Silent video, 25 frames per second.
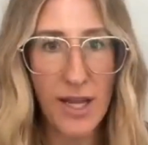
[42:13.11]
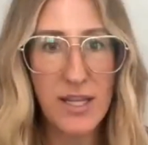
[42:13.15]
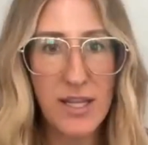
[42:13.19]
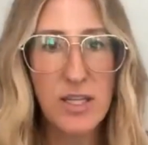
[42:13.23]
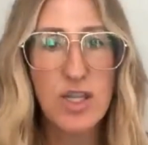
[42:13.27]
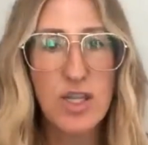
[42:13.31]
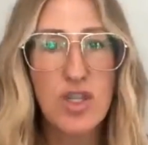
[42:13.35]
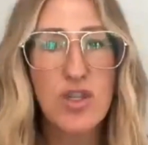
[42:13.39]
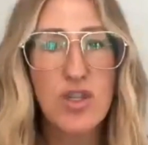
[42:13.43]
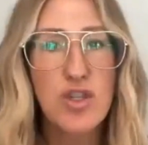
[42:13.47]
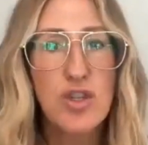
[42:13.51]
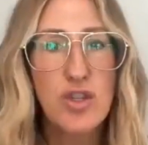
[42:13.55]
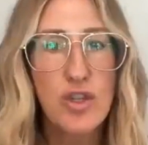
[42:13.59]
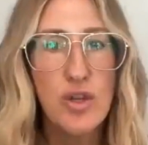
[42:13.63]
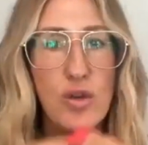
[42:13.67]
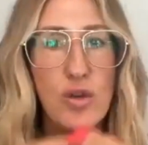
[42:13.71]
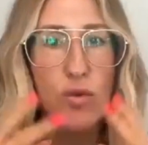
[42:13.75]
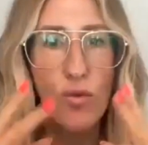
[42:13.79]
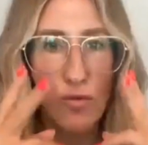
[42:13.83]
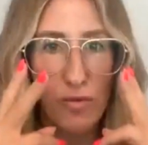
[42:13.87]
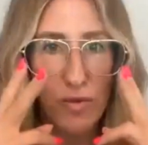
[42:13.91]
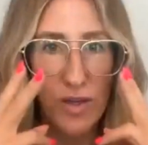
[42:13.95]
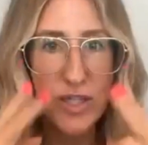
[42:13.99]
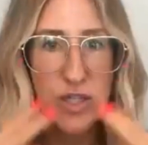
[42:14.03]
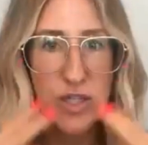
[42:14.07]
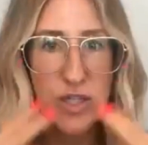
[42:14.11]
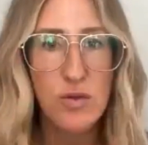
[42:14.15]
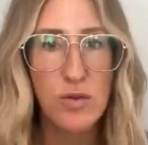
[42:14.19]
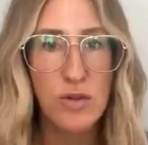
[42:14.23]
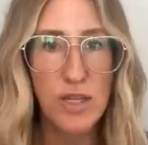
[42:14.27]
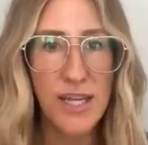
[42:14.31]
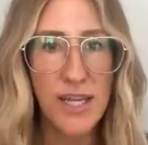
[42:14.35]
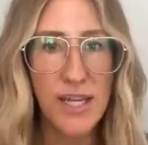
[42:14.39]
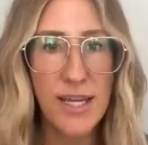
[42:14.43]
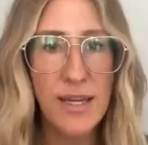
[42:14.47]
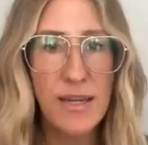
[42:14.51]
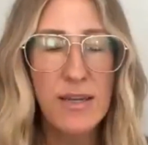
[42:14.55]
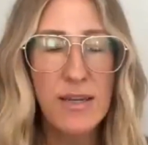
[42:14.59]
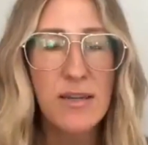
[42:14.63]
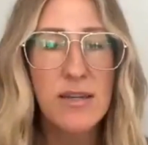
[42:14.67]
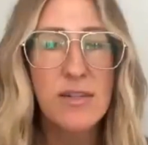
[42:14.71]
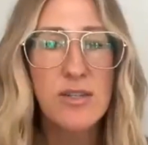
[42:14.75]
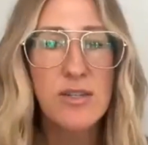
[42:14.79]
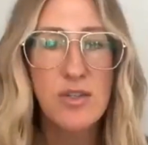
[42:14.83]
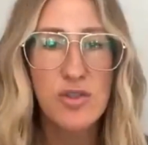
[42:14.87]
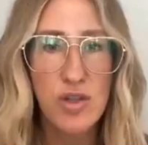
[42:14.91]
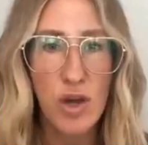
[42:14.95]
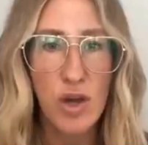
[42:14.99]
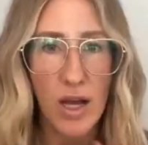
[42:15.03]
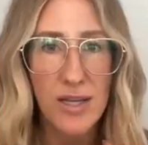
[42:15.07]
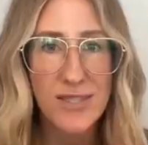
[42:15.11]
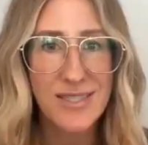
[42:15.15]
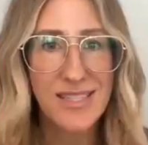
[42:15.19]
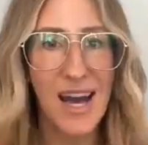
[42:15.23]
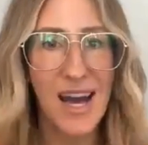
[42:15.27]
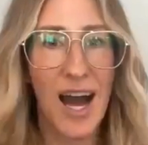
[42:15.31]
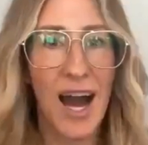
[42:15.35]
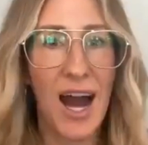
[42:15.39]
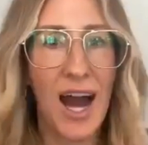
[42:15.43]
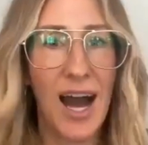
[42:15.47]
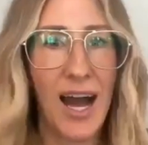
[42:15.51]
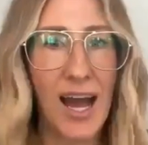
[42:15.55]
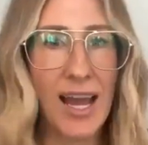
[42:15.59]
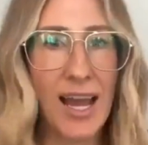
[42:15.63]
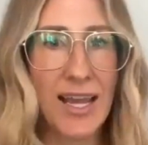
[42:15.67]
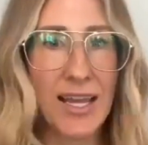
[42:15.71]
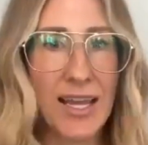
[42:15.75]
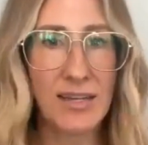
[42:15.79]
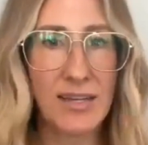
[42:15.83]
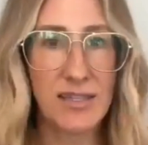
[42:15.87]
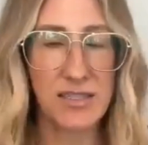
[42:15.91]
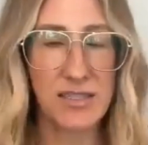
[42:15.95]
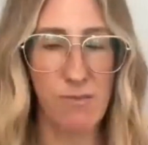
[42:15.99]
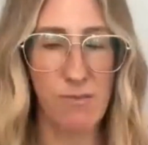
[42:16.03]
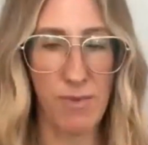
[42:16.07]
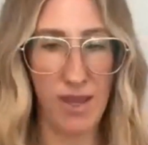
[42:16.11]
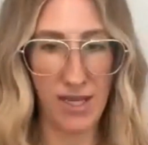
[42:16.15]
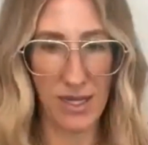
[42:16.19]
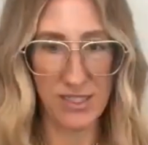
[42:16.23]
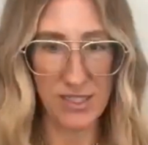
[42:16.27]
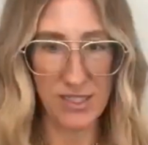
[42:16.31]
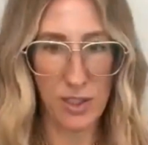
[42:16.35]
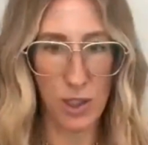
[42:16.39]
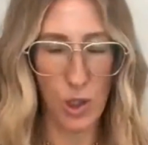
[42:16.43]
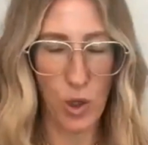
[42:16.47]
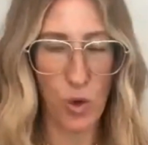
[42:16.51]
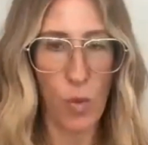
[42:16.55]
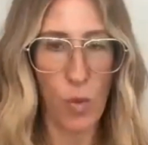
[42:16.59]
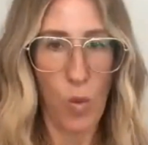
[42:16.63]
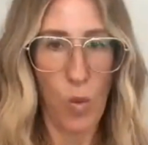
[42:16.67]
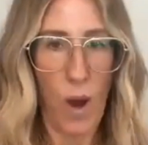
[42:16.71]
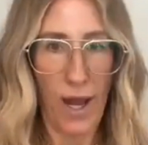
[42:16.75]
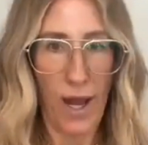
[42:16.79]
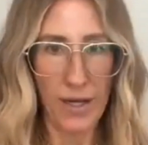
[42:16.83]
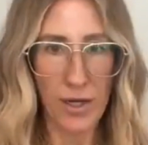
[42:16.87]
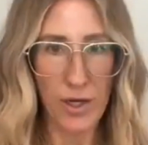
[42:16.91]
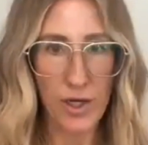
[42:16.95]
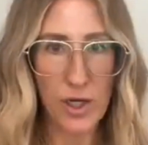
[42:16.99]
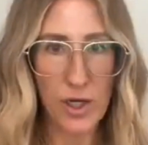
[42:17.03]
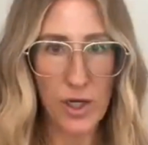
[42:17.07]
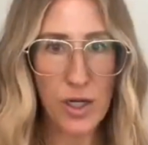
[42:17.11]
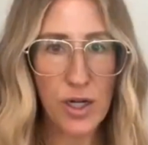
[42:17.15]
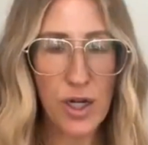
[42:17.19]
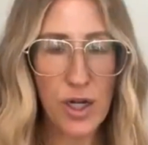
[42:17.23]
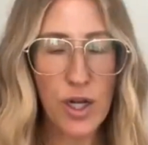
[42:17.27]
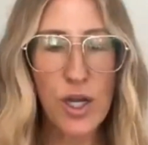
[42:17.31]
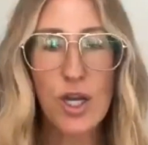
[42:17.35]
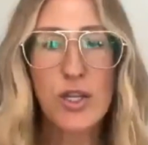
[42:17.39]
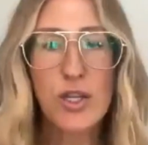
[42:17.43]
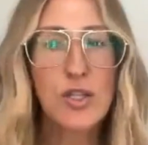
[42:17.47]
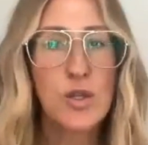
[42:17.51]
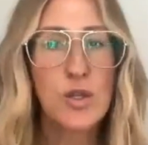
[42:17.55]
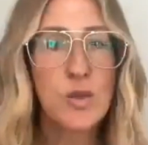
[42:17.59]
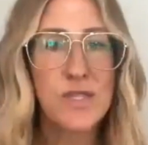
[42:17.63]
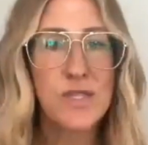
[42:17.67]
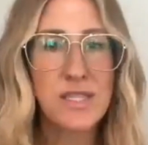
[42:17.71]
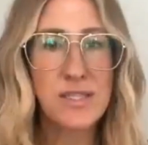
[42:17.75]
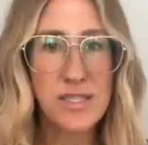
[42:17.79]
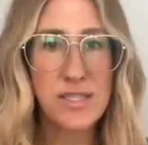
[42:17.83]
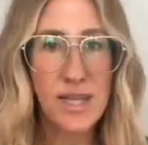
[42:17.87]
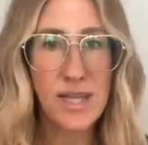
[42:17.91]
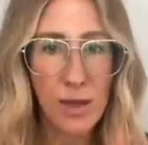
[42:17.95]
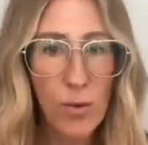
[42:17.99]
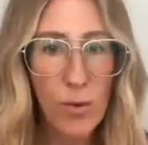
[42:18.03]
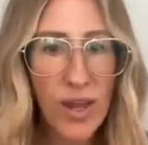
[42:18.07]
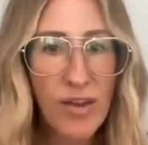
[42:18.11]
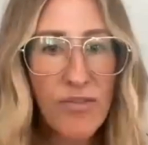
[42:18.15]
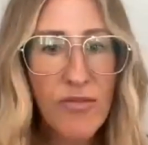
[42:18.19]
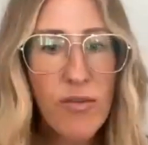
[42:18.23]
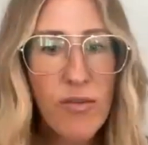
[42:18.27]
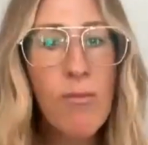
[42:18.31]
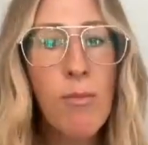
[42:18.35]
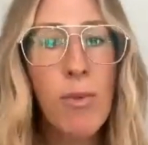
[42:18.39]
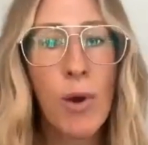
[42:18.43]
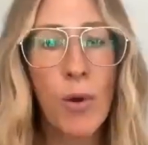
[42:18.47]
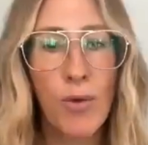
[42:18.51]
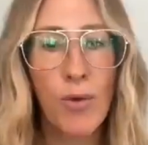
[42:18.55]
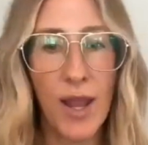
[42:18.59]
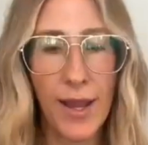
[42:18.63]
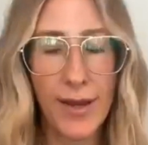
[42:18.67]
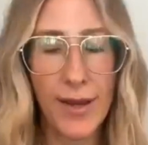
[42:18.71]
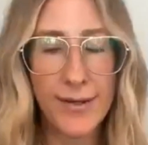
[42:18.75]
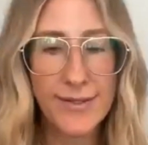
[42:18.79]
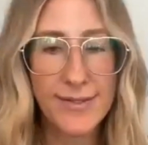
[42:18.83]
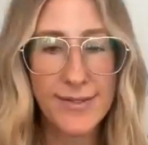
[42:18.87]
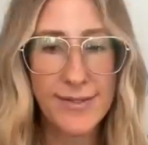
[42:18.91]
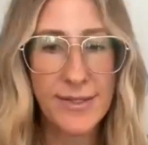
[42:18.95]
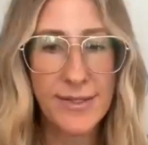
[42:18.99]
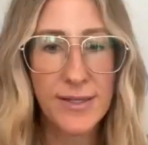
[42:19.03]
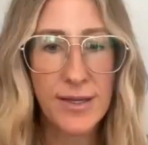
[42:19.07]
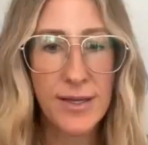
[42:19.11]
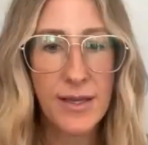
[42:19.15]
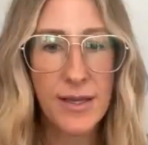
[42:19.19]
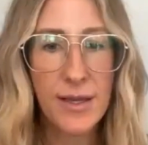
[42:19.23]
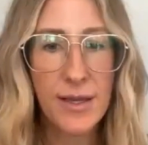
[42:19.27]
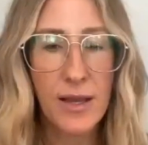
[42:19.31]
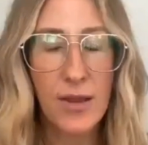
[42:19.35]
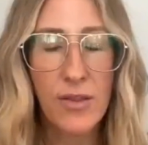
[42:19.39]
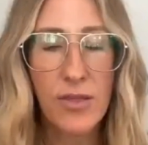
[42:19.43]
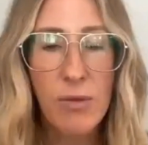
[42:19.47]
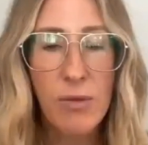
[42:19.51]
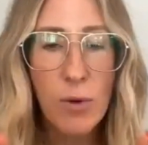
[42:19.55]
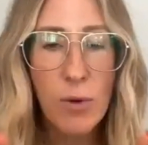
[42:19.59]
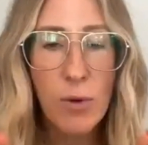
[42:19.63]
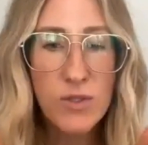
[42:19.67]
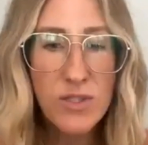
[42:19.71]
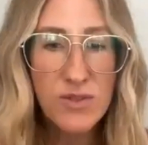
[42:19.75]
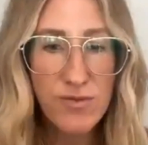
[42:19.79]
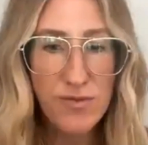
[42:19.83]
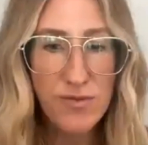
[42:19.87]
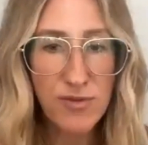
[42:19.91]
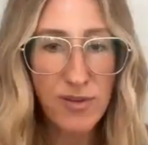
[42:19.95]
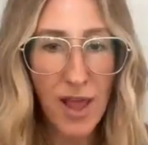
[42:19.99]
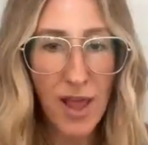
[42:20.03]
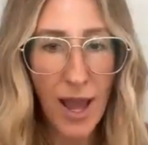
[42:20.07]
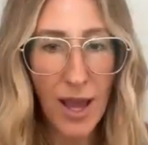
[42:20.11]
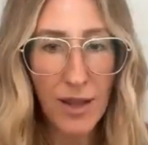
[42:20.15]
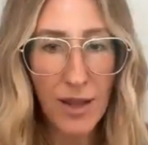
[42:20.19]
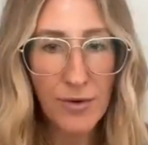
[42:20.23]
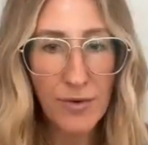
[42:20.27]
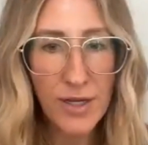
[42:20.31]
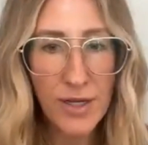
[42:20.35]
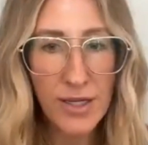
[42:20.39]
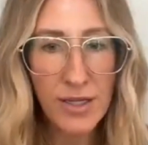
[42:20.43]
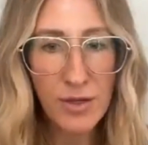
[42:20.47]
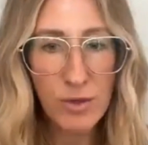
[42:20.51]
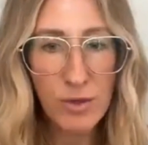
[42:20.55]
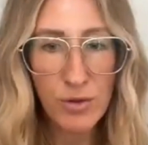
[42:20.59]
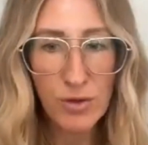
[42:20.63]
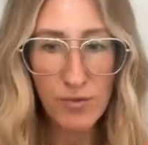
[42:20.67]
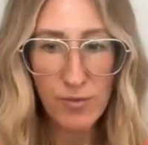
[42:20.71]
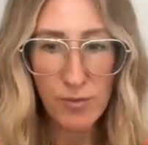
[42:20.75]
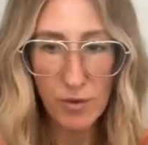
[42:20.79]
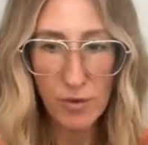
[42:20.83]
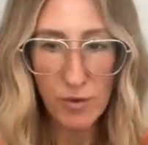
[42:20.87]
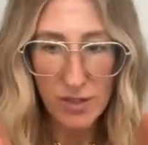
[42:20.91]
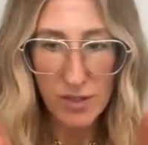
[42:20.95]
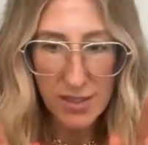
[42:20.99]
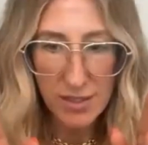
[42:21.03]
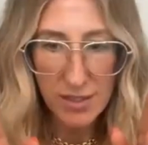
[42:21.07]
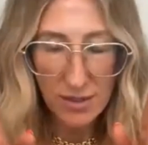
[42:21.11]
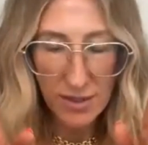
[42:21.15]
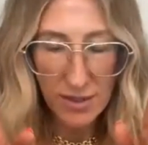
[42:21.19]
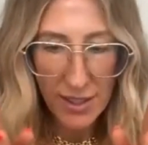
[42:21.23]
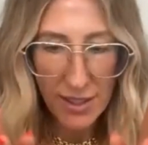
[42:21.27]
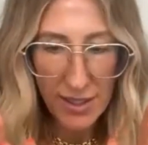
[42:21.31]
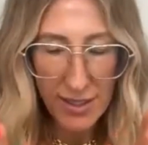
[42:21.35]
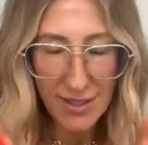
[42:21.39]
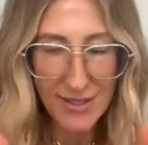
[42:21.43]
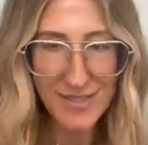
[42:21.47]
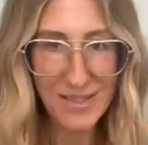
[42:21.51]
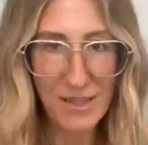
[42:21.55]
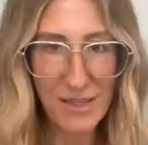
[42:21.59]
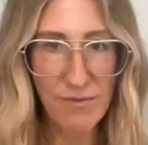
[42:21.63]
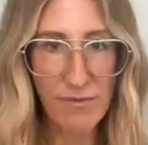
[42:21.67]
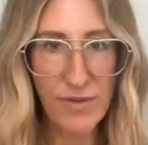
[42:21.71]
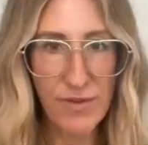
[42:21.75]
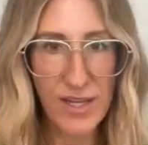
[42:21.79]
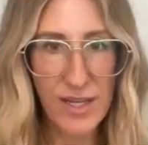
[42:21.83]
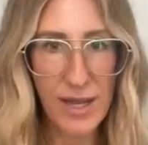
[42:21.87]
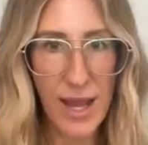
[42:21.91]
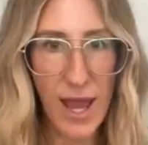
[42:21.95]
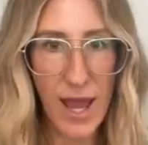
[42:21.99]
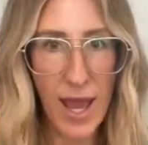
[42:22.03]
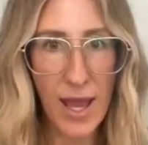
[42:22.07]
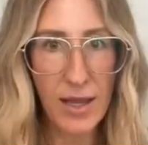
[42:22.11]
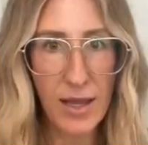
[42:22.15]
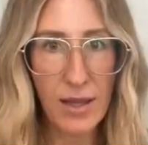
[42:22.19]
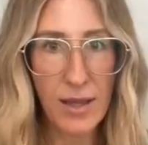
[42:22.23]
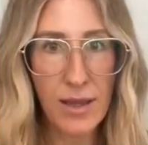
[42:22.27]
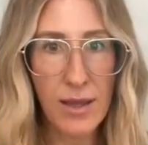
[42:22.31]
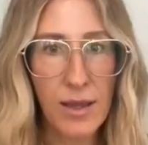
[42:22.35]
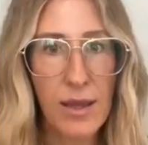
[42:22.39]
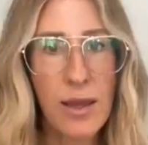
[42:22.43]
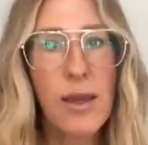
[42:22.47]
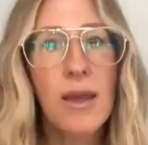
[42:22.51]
It visually draws the eye to make us look wider. So stay away from boat necks. The most flattering universally is the V-neck.